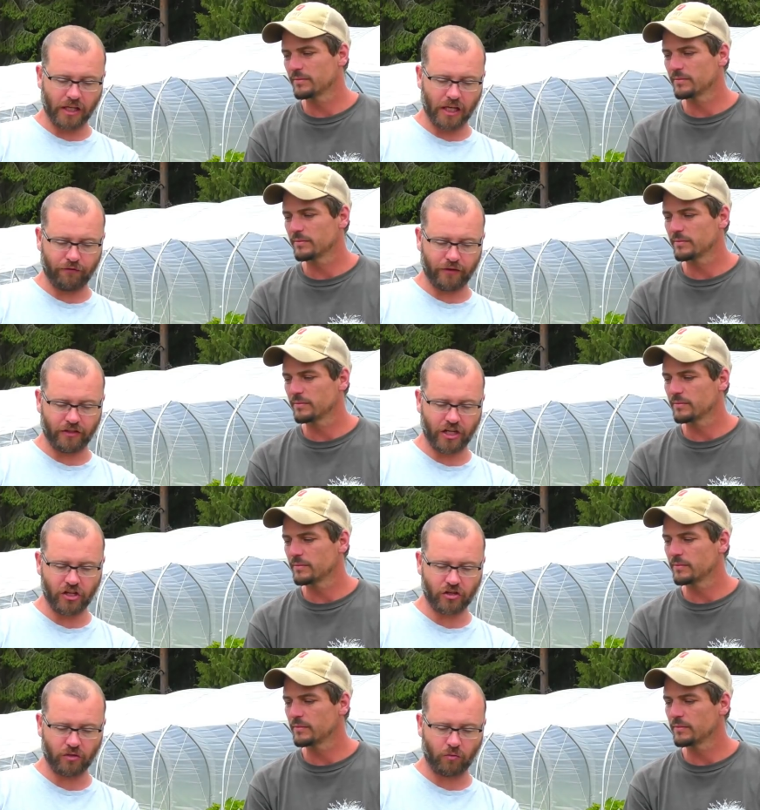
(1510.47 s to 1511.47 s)
Speaker 1: if a
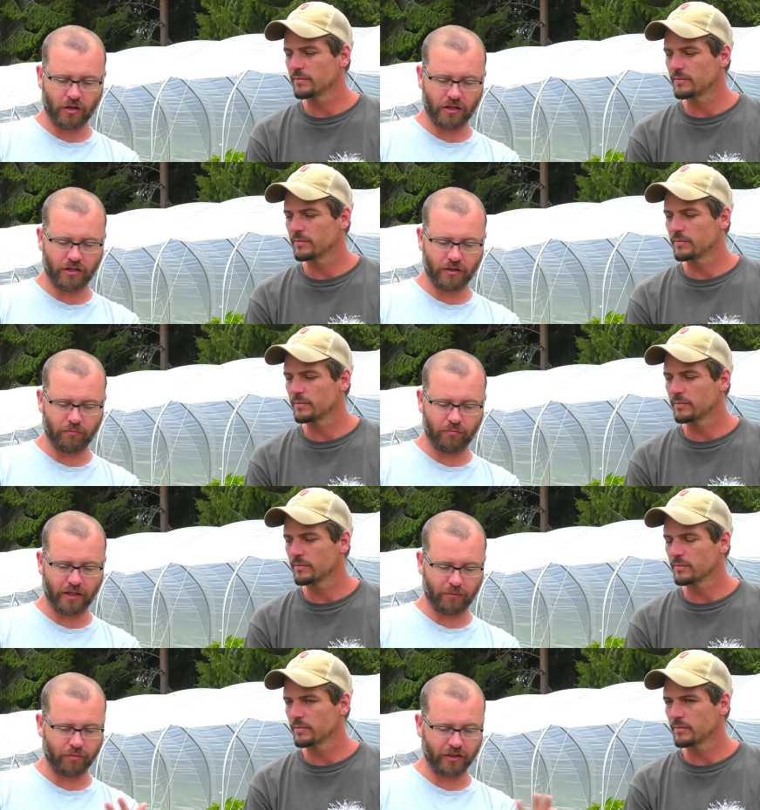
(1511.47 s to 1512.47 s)
teacher wanted to
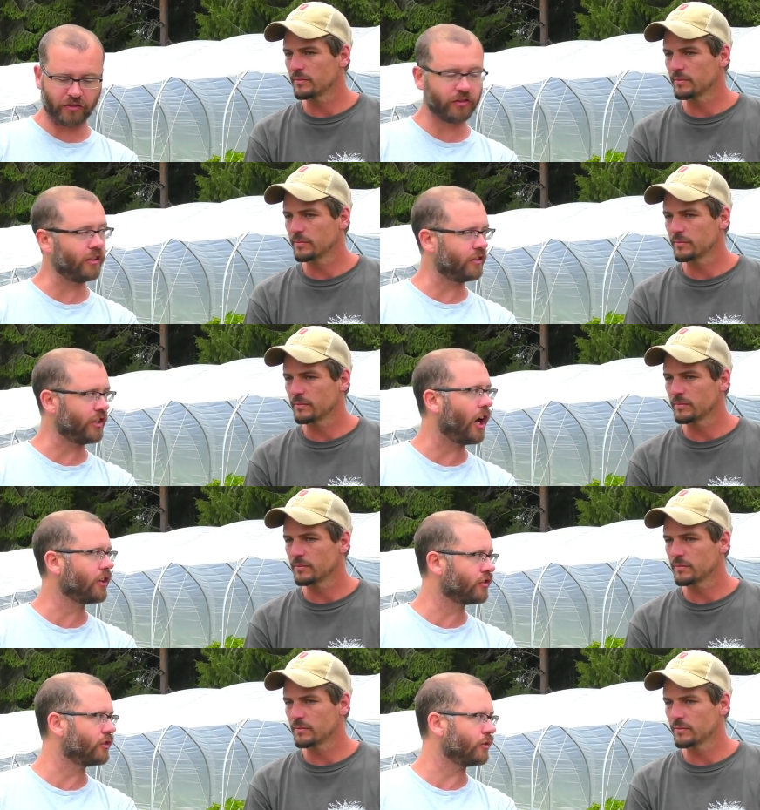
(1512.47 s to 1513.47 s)
like bring
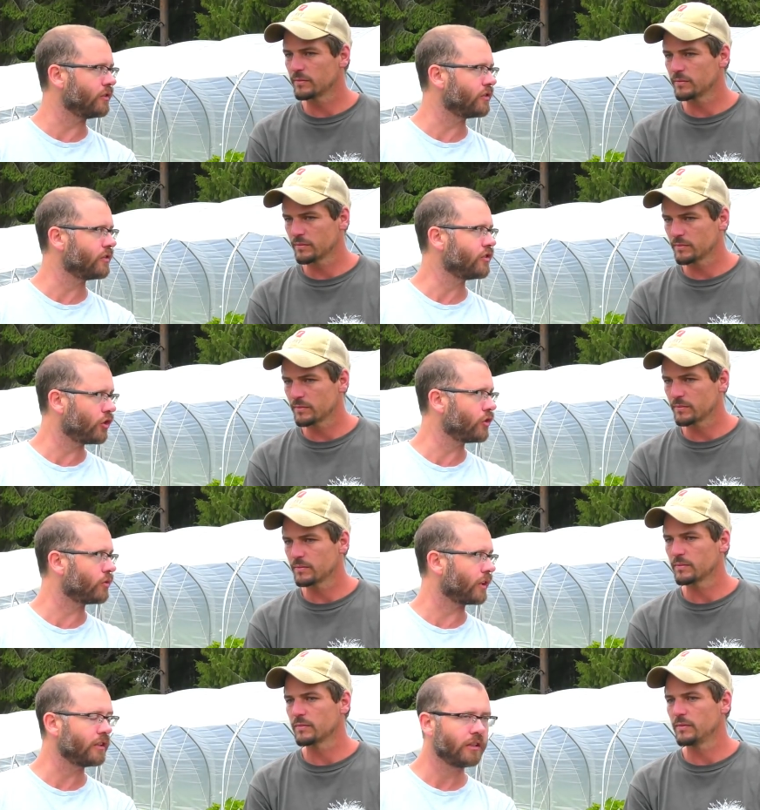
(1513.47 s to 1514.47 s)
young students,
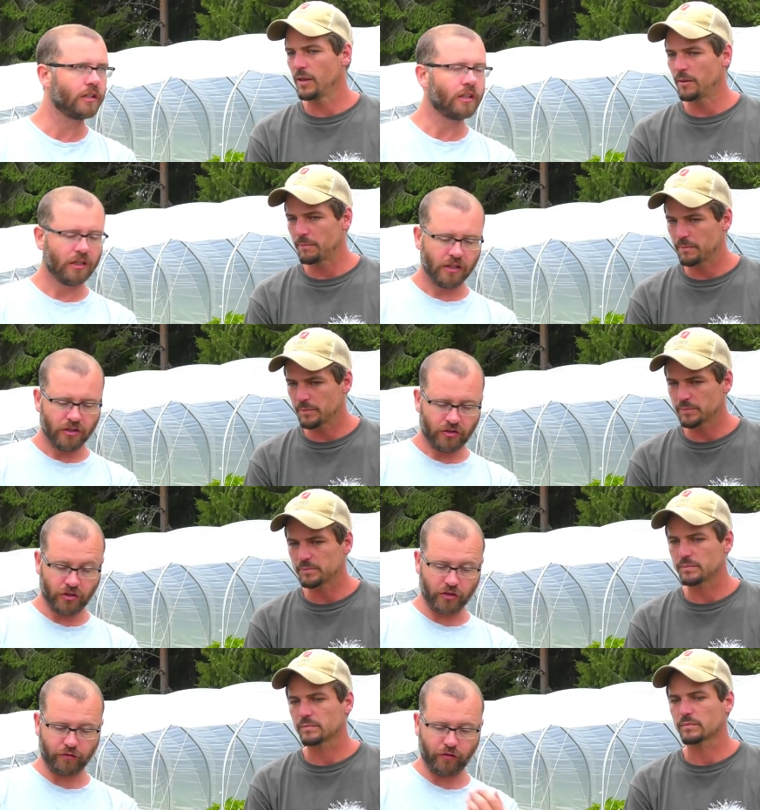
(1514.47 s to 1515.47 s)
children, yep, to
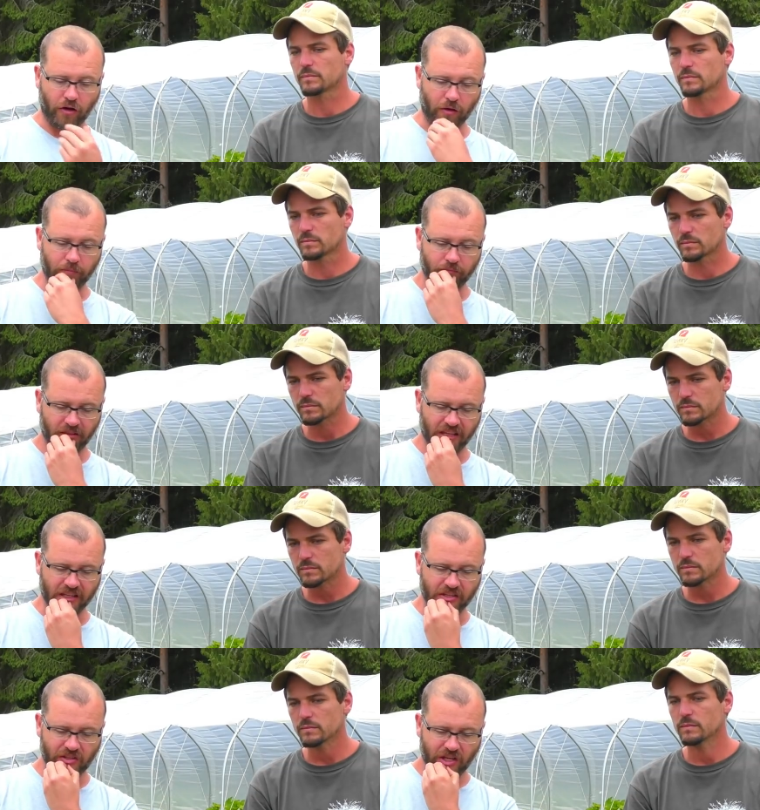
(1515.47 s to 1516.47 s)
your farm,
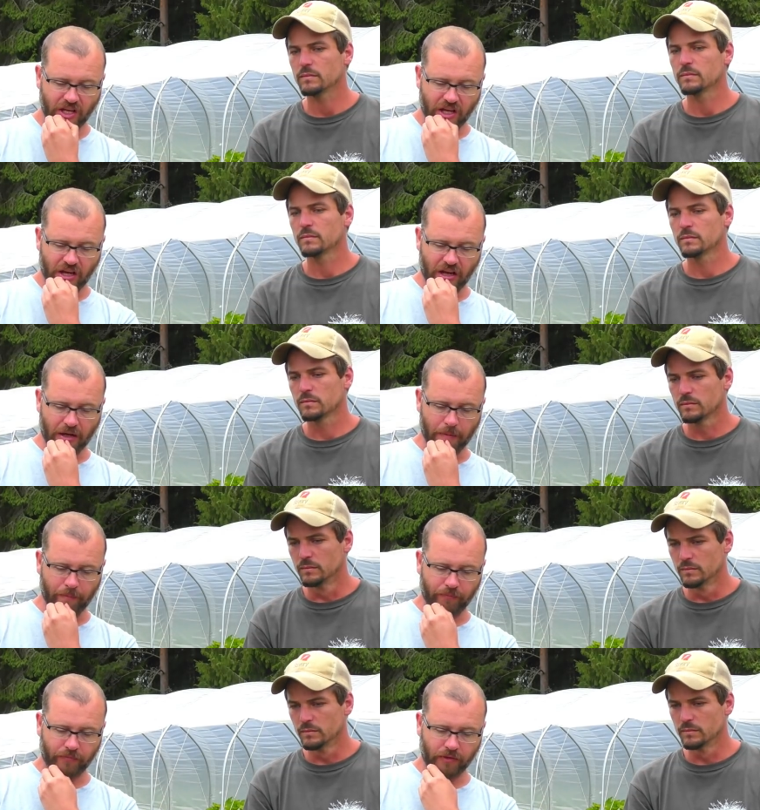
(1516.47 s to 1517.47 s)
kids,
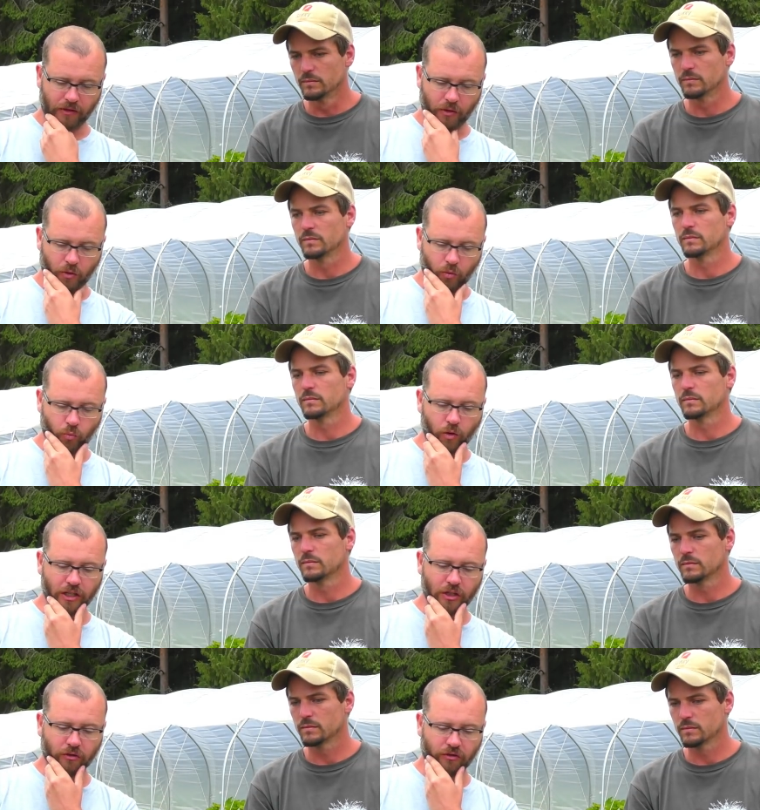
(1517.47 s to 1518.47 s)

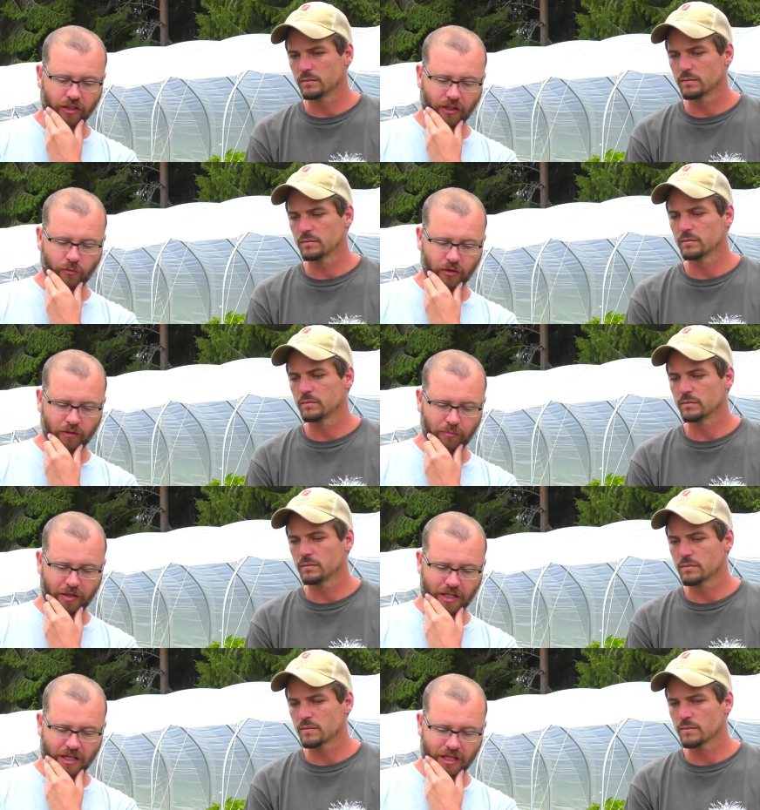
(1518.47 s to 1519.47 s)
what do you think would
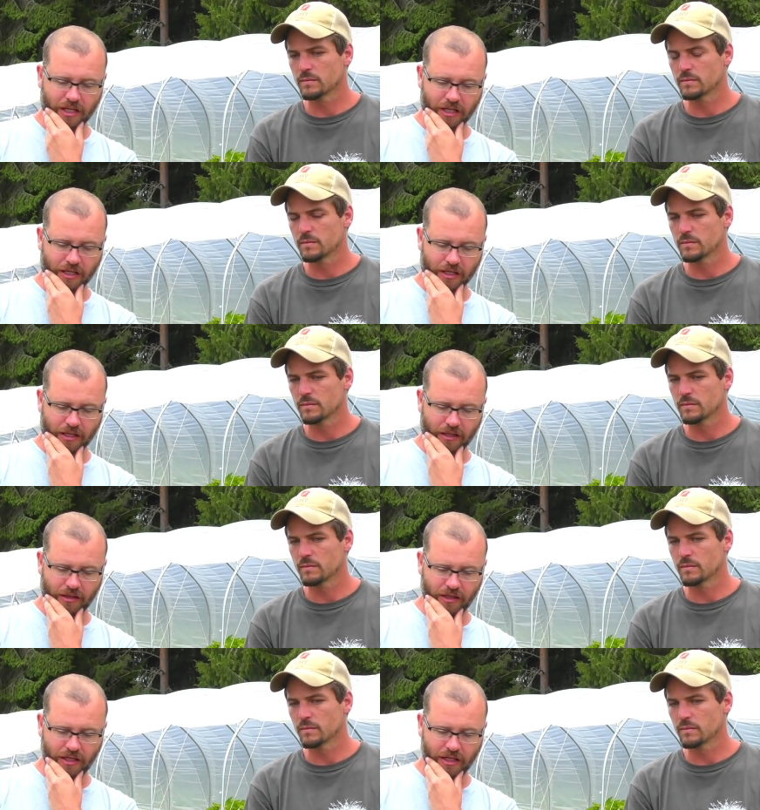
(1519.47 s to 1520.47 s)
be
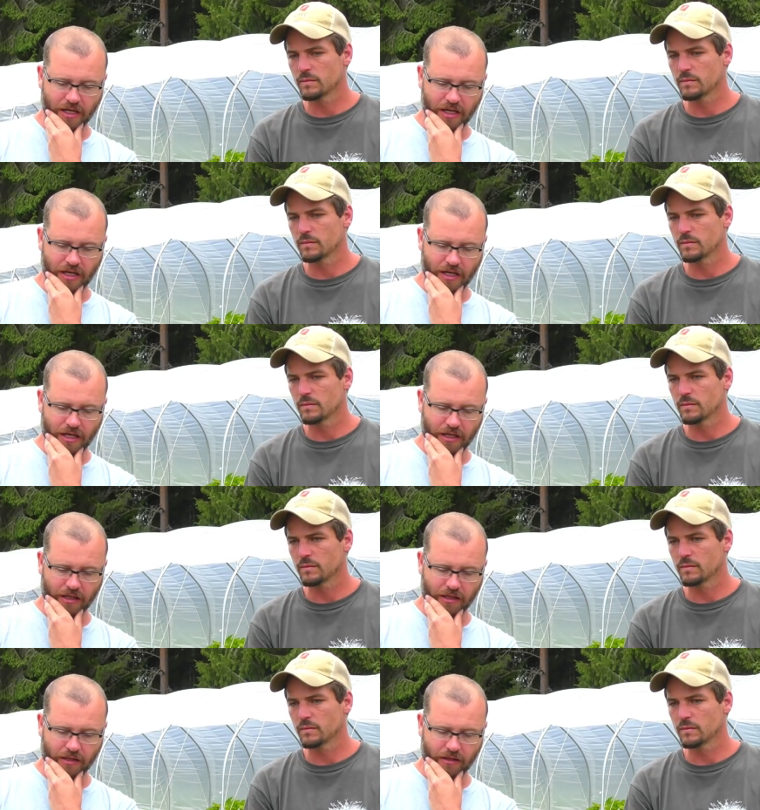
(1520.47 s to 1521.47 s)
the
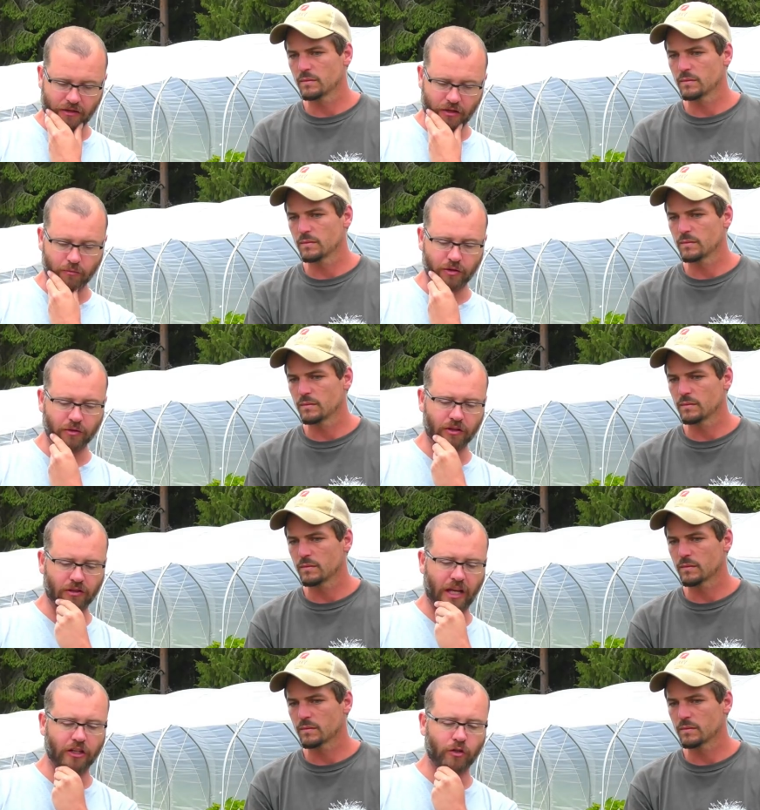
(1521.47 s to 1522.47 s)

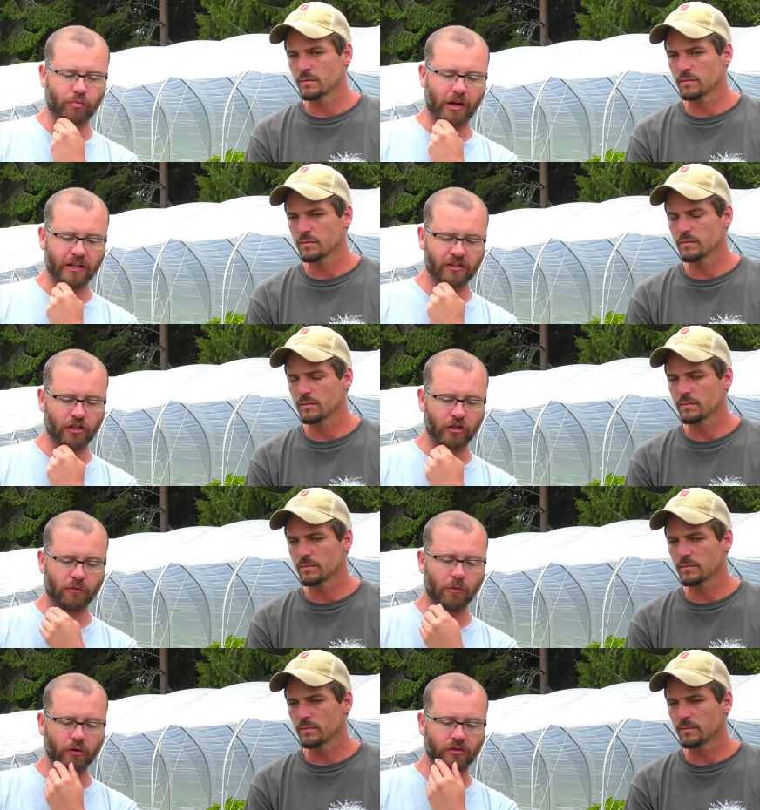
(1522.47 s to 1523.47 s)
enterprise that
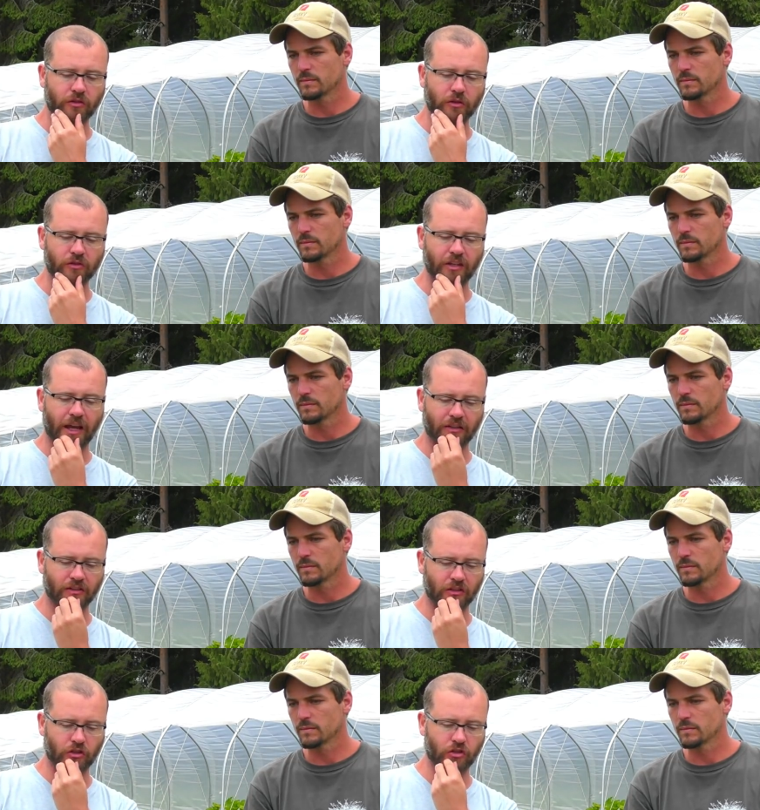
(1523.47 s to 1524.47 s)
you're most
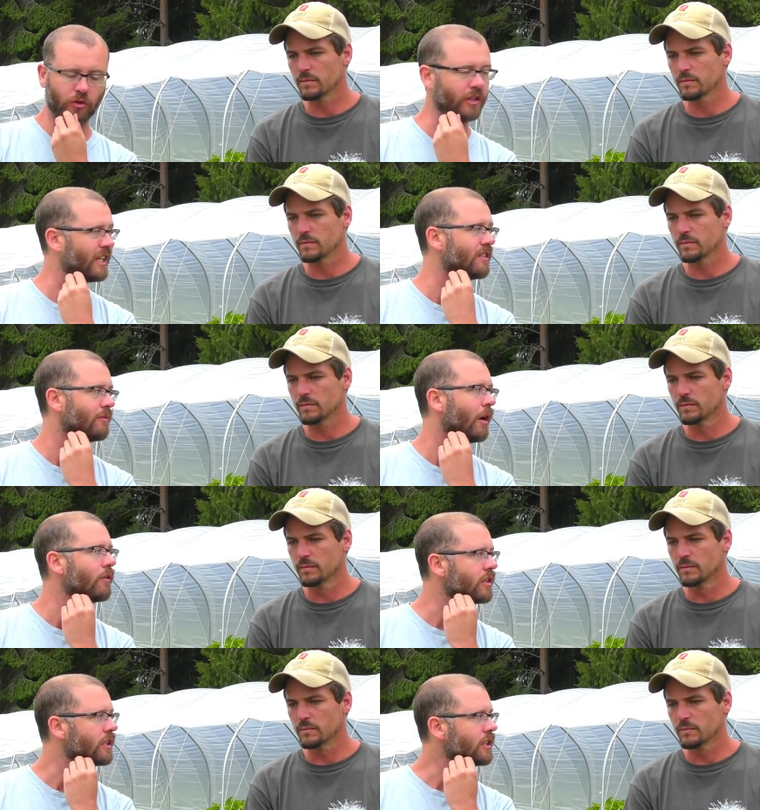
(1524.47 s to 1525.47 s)
enthusiastic to show kids about?